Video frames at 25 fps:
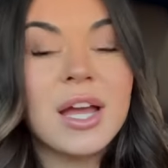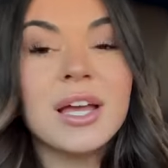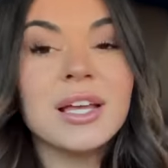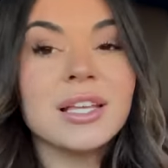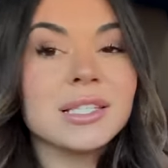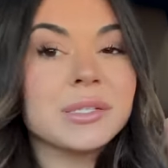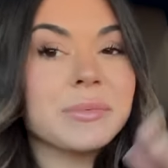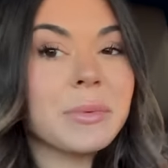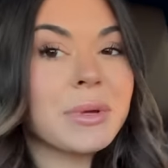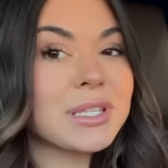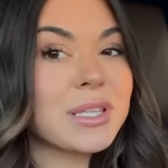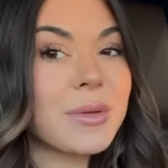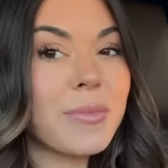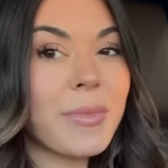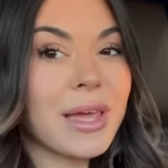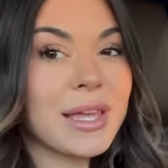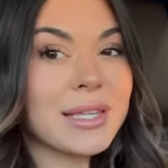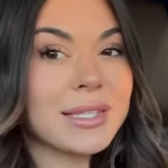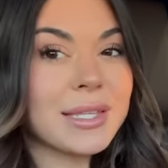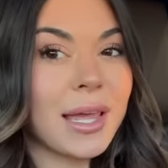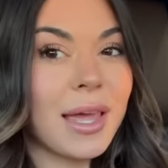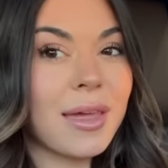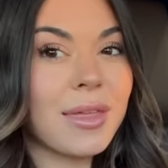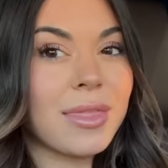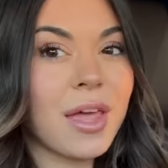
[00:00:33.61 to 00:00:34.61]
It smells
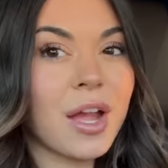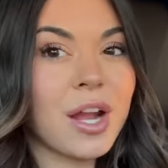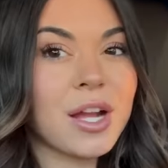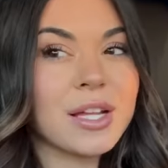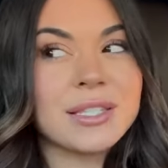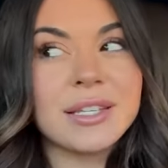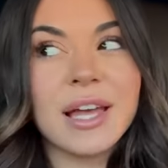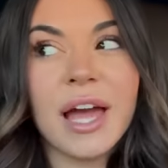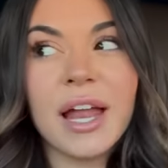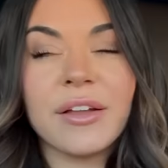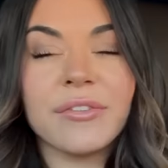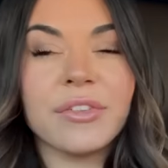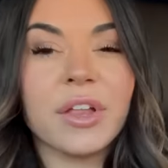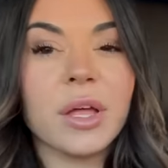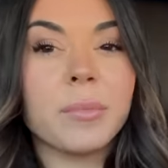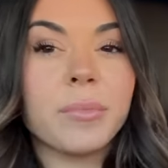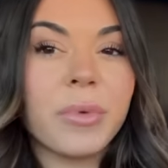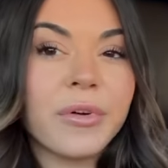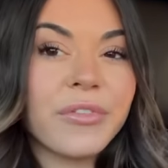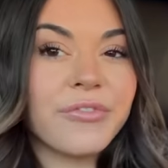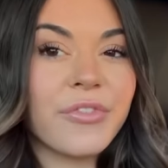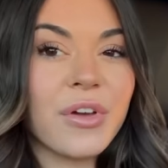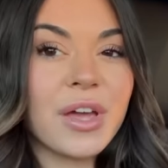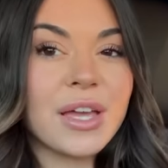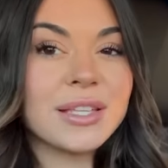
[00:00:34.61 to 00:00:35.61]
amazing in there. It's kind of like
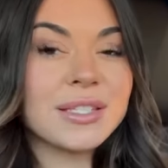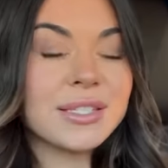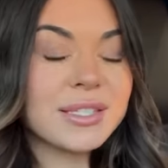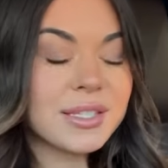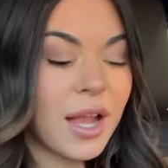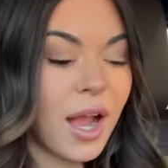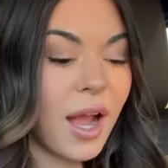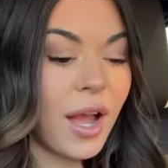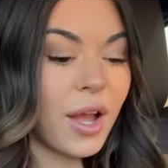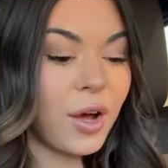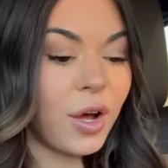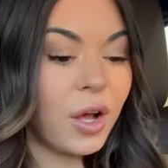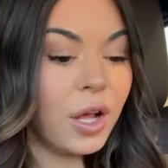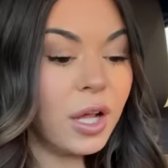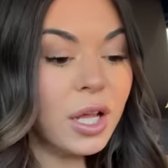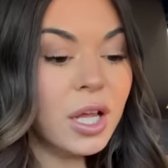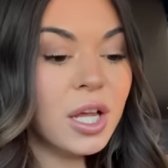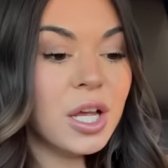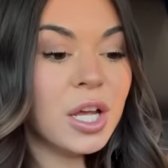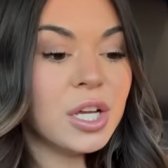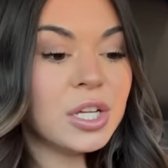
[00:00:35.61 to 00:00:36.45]
buffet style,